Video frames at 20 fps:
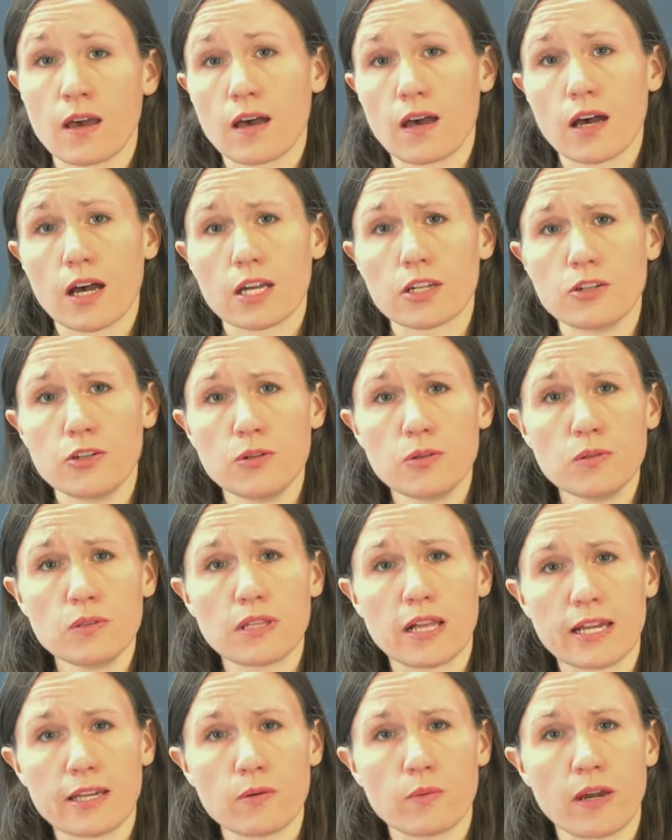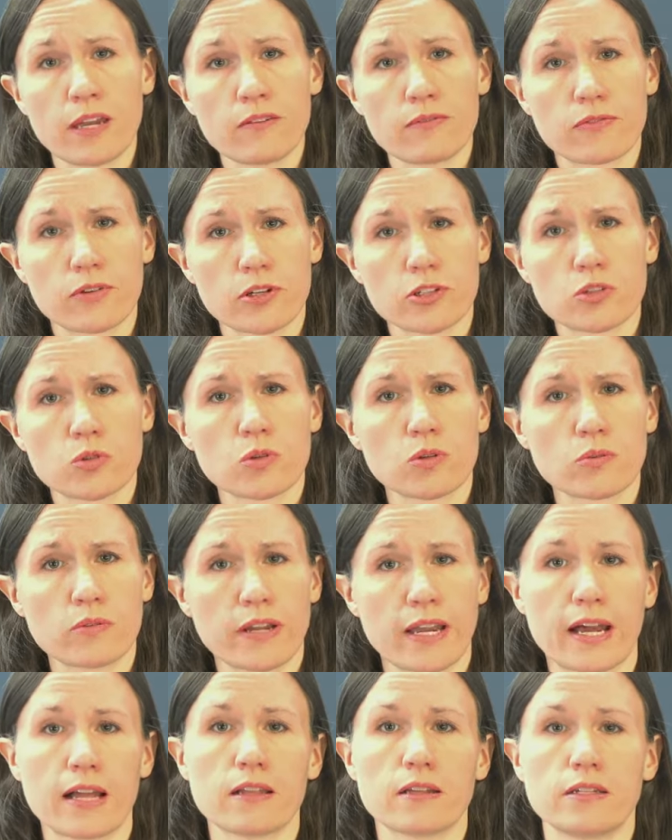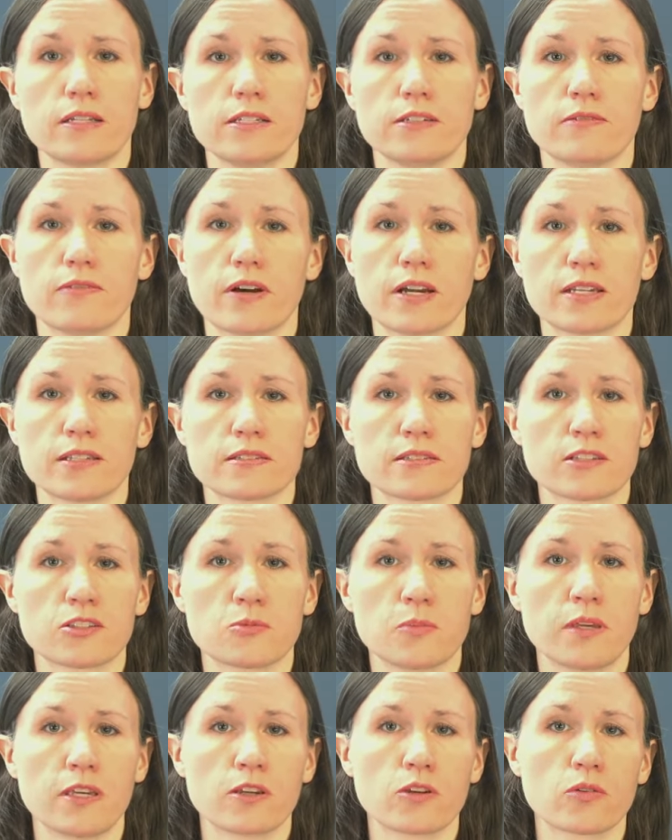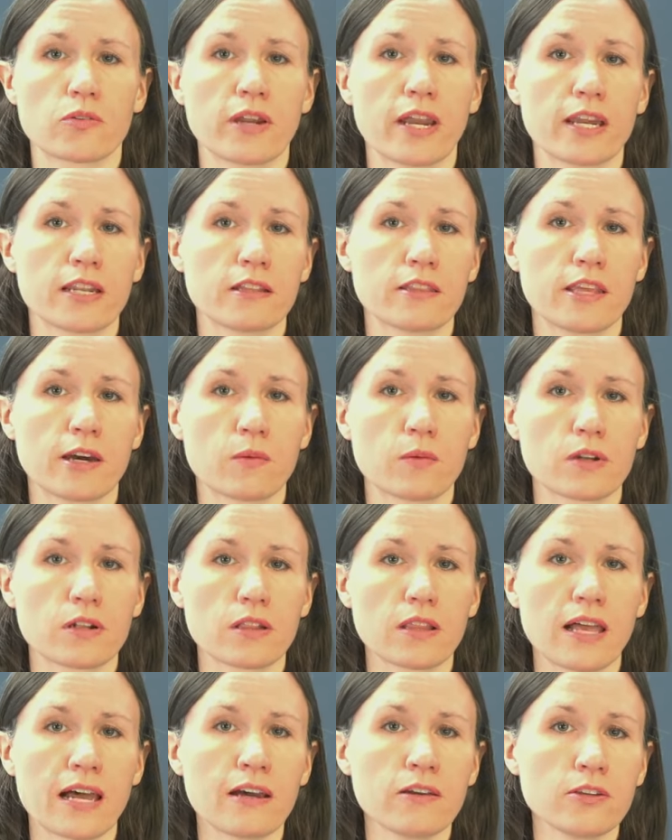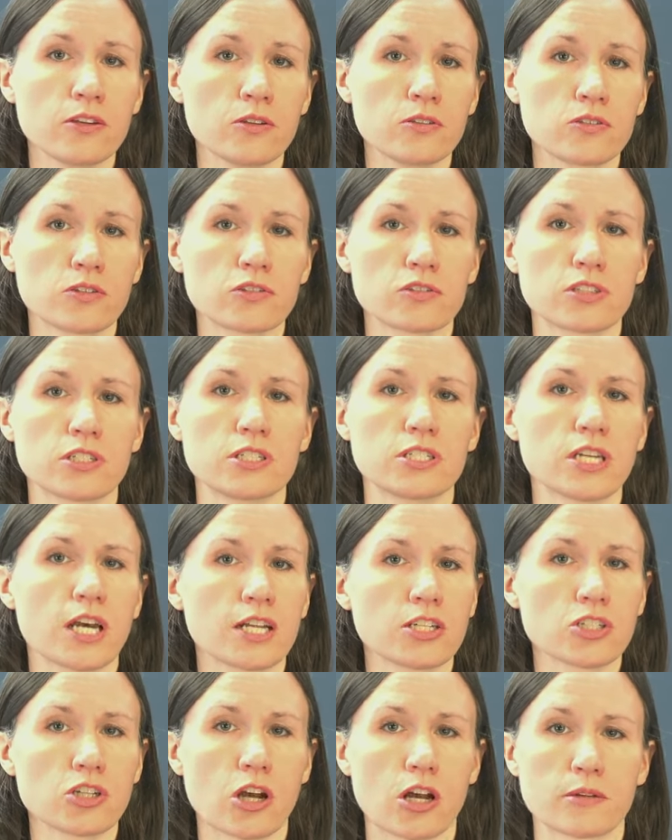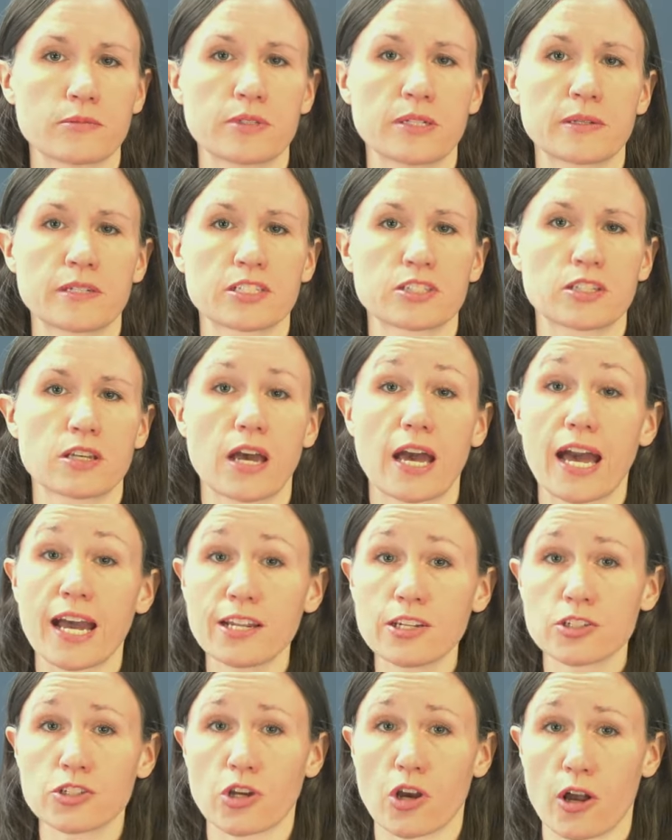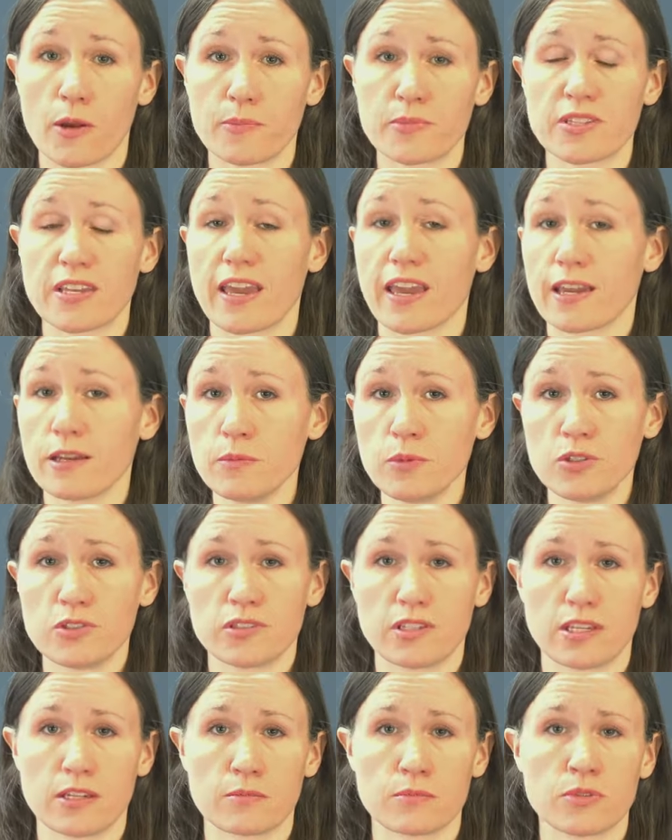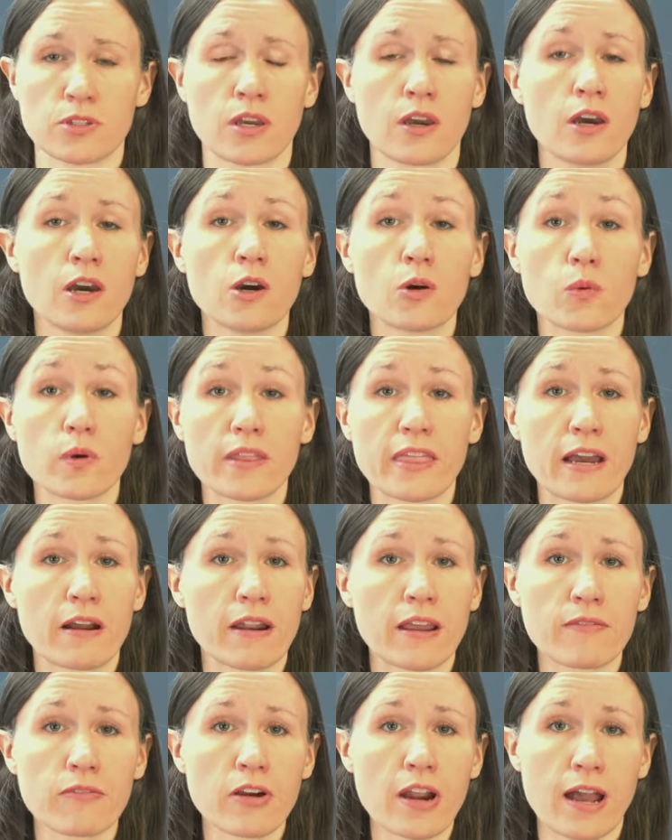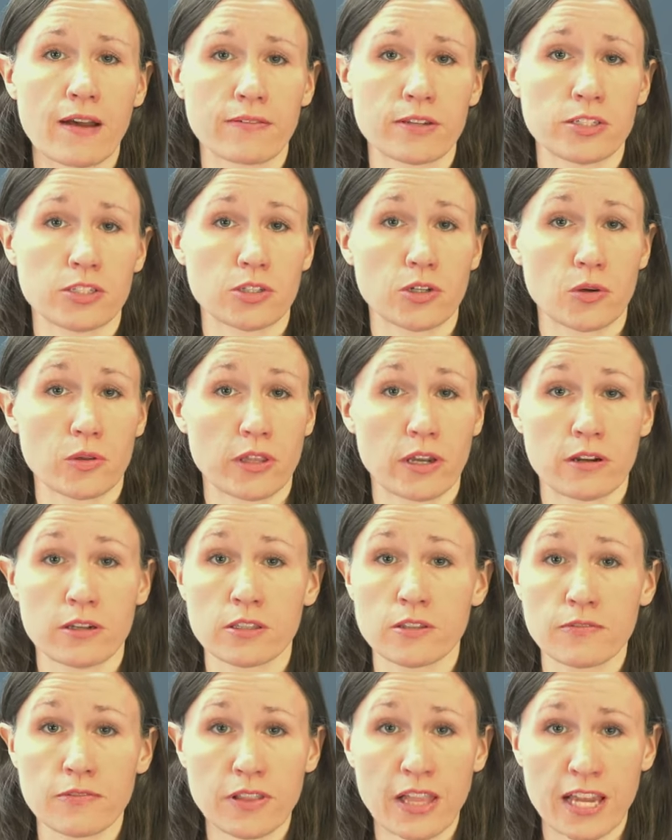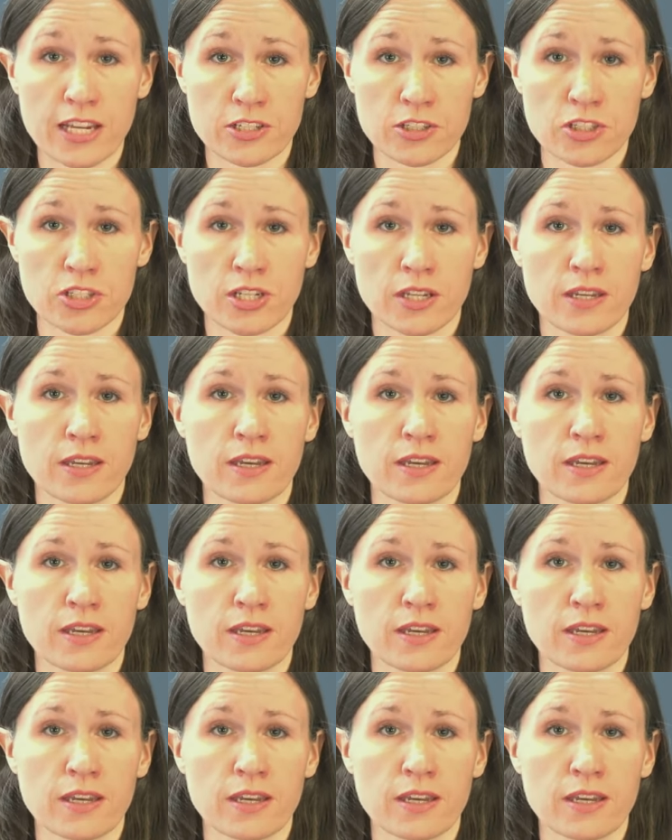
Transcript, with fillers: A new lightweight virtual reality device has been created that would allow users to touch objects at shops and museums without ever having to go there in the flesh.